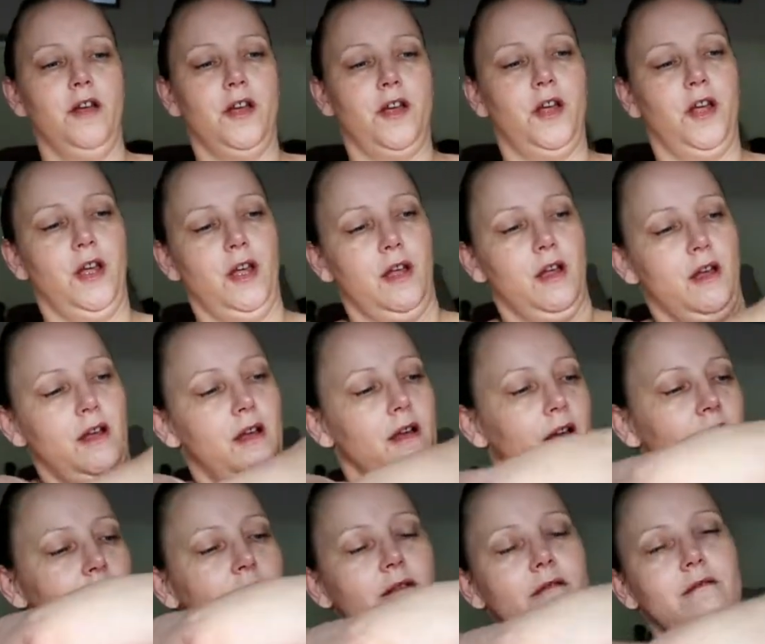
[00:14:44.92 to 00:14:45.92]

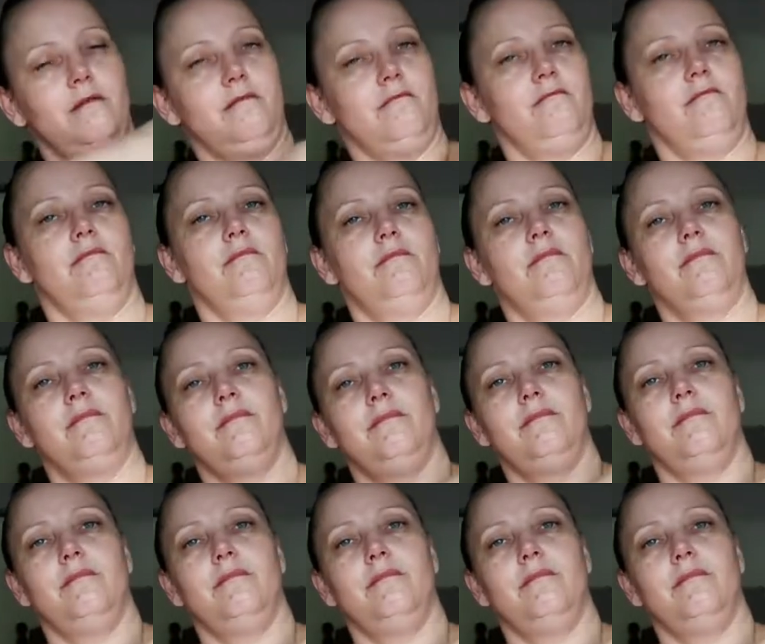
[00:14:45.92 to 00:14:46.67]
[no speech]